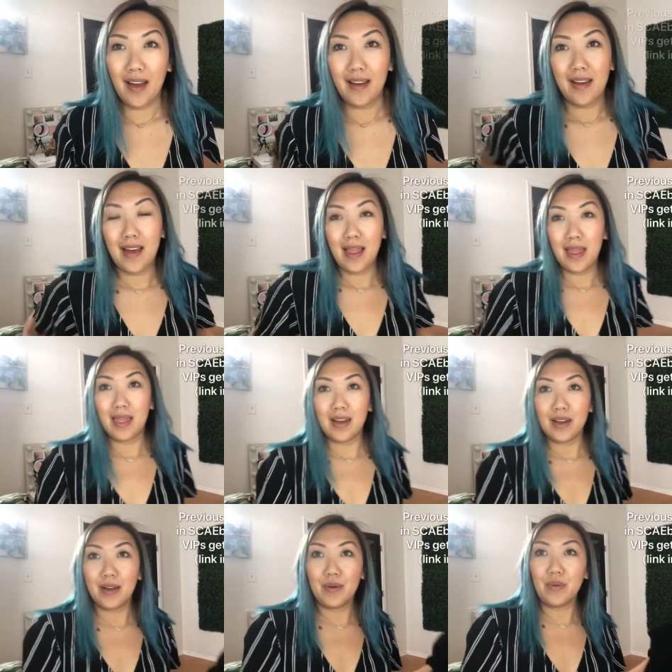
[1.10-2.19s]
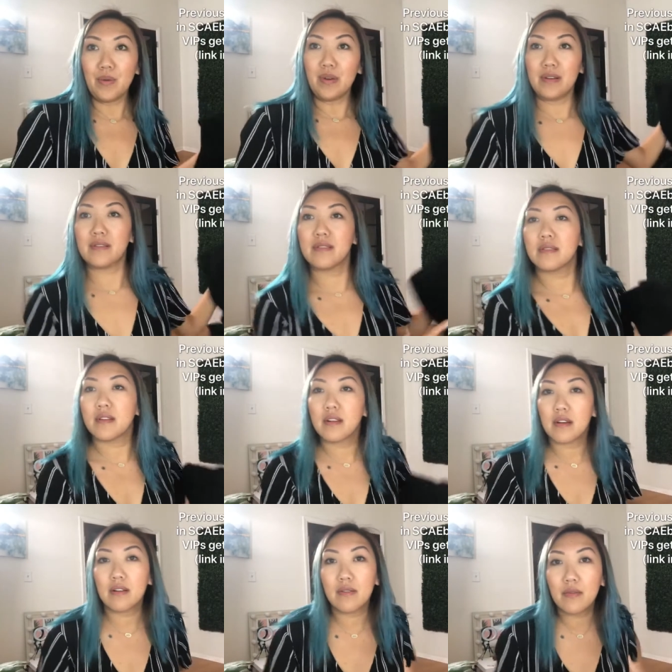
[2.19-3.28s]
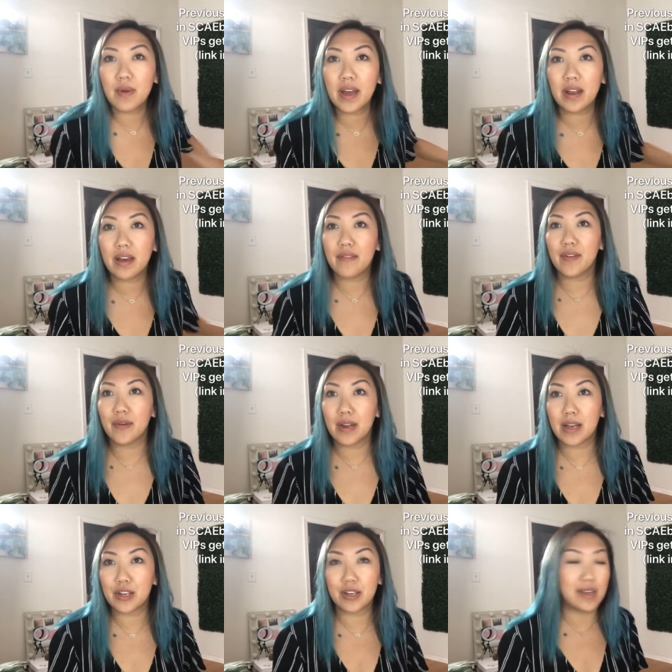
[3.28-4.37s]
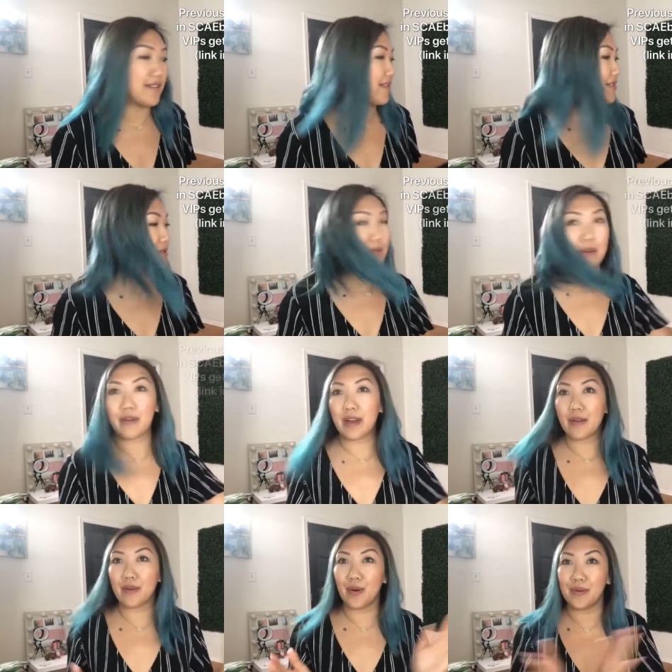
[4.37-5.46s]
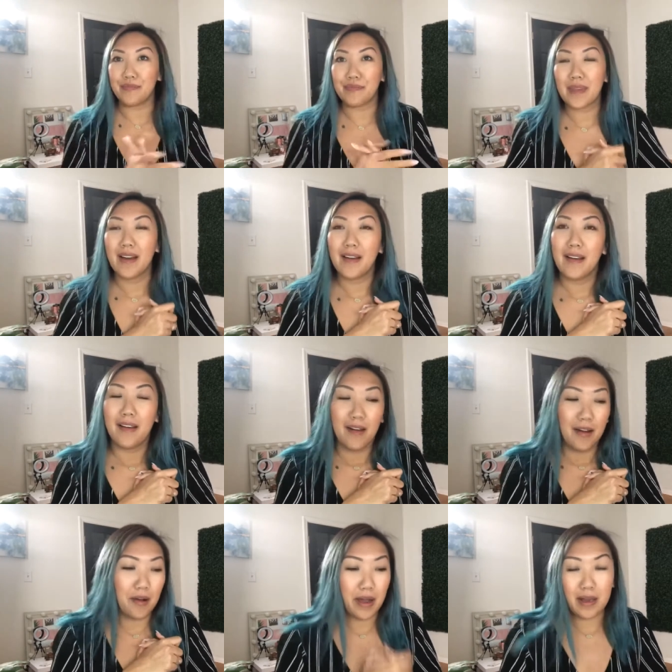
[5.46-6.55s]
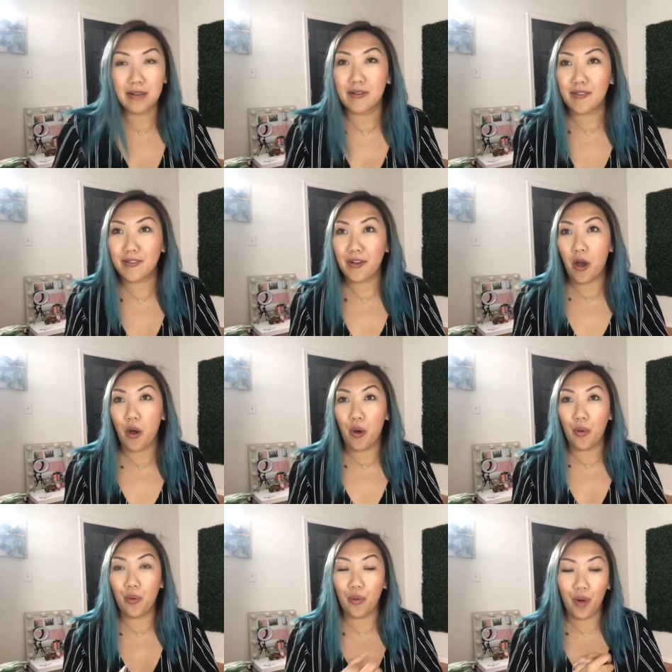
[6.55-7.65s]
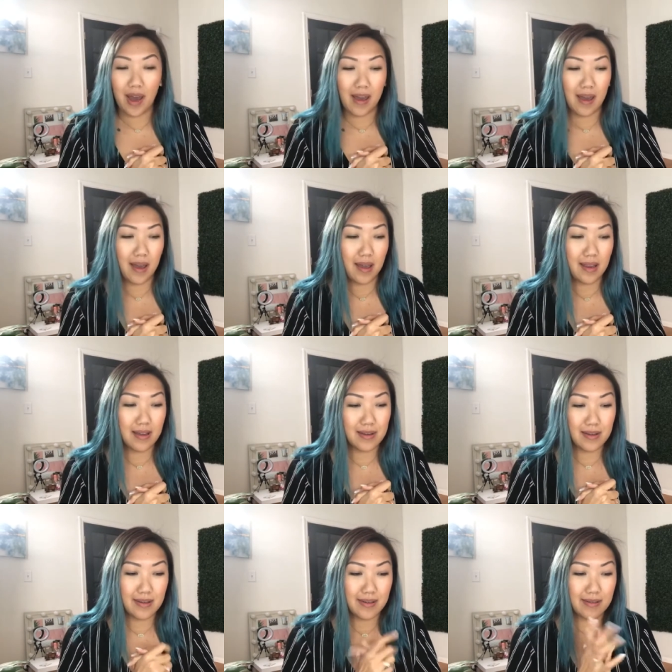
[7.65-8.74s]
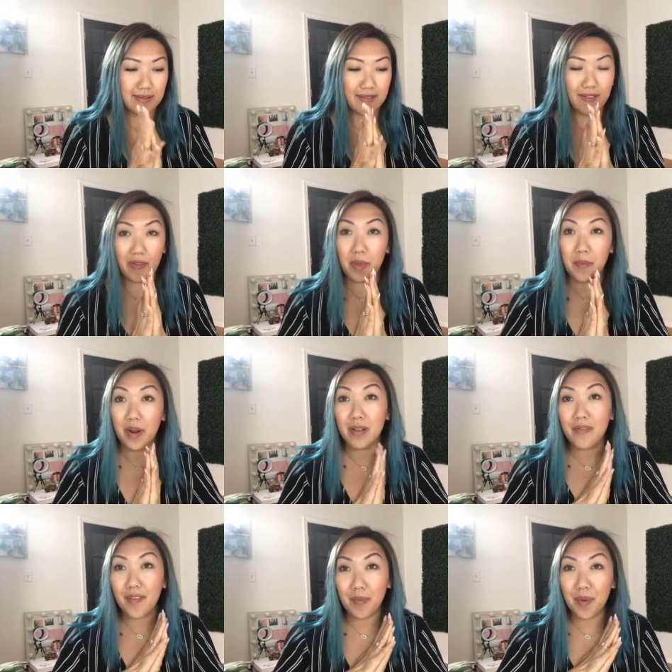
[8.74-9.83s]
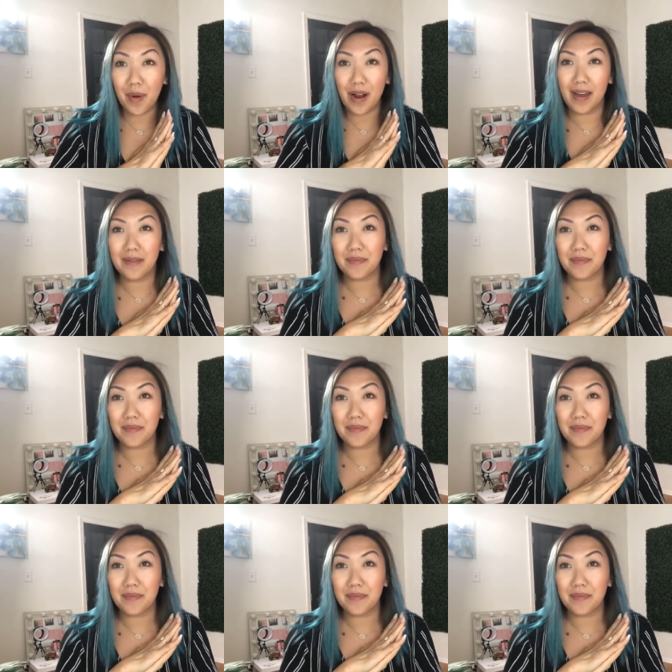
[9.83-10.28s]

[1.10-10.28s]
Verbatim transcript: Hello. Oh wait, I have no connection. Yes, I do. Okay, cool. All right, so it is the middle of February.